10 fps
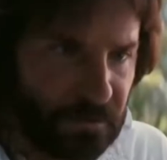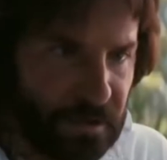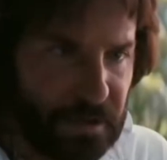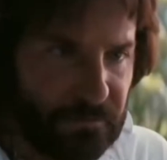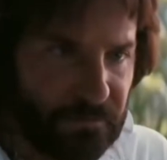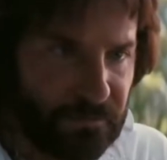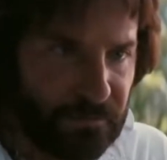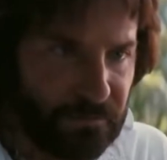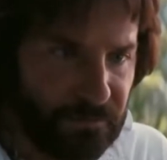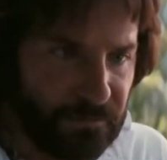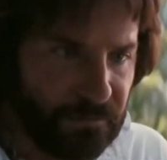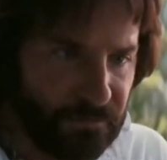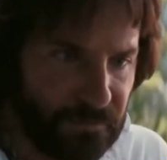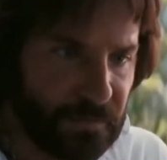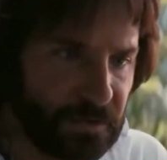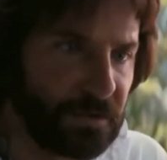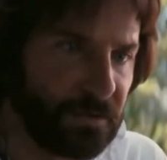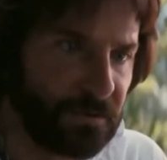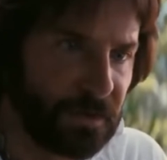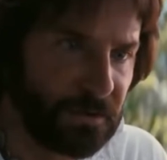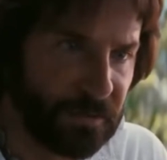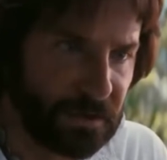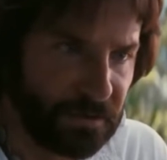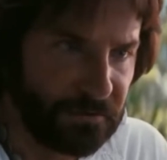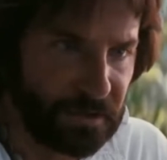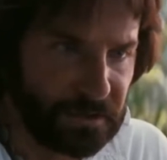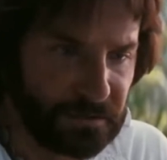know who I am? Yeah. Do you know uh, who my girlfriend